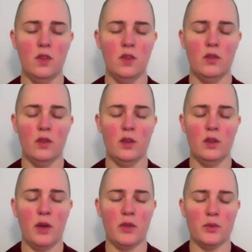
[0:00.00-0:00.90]
Think
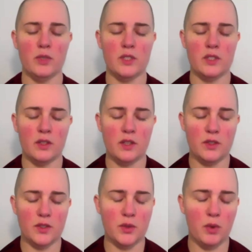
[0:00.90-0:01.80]
about the
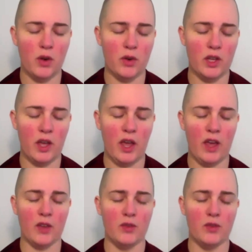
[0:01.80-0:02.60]
resilience you already have,